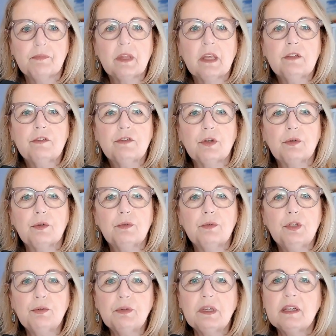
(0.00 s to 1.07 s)
So
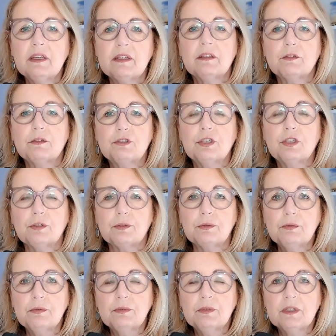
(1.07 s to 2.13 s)
you can get there too.
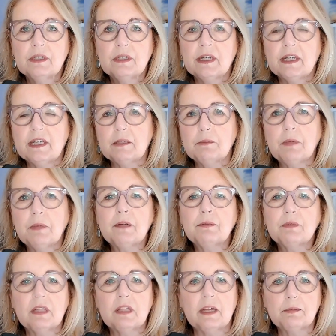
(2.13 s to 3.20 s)
In my
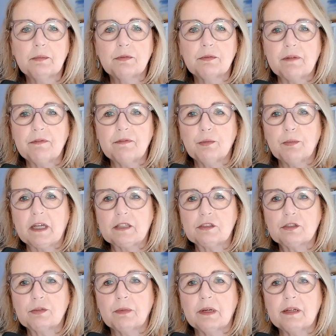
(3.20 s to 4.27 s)
Reliable Revenue
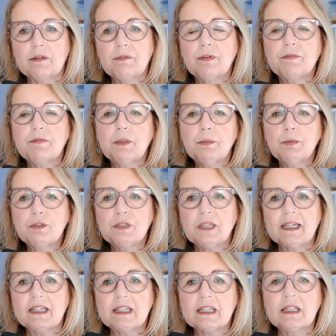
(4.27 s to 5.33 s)
Mastermind, 50%
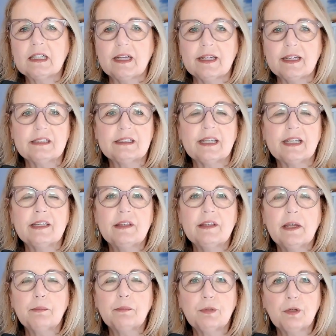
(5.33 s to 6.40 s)
of the clients in
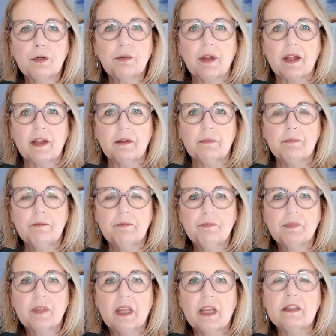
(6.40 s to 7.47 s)
that program,
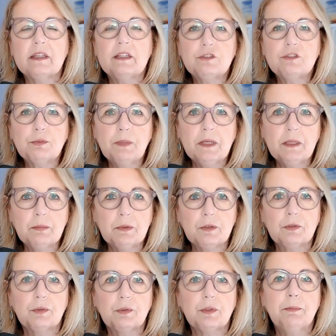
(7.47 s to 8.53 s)
and these are people
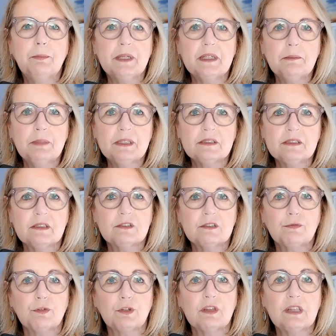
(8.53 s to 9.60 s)
who had been in business
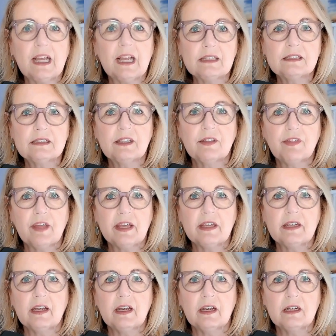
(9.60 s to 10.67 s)
for less
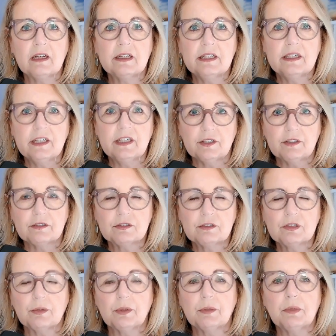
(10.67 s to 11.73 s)
than a year.
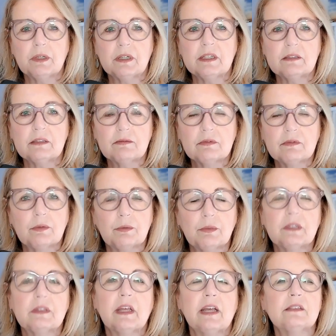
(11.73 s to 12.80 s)
So I
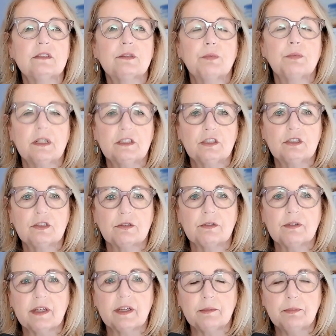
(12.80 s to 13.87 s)
want that to register.
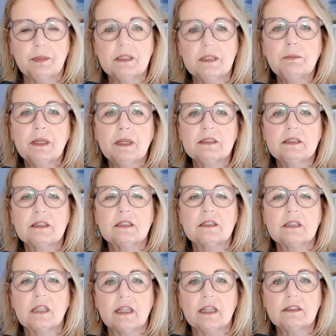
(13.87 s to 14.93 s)
They had been in business
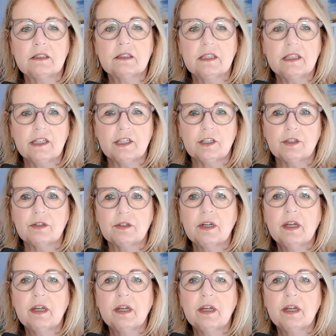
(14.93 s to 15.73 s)
less than a year,